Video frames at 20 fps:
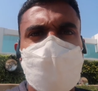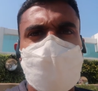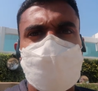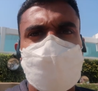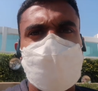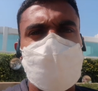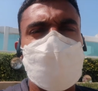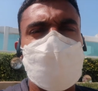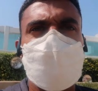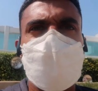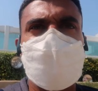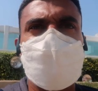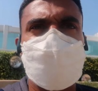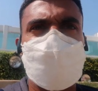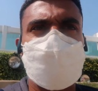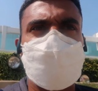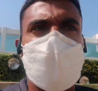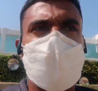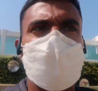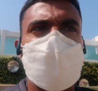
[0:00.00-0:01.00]
and it's a good way to
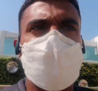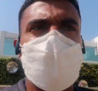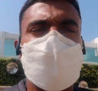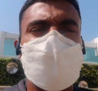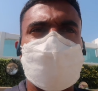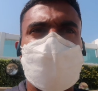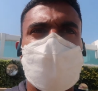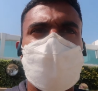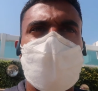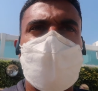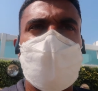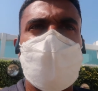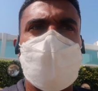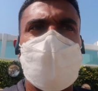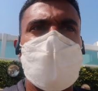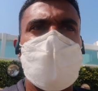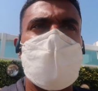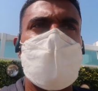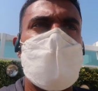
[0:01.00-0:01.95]
spend a Wednesday night.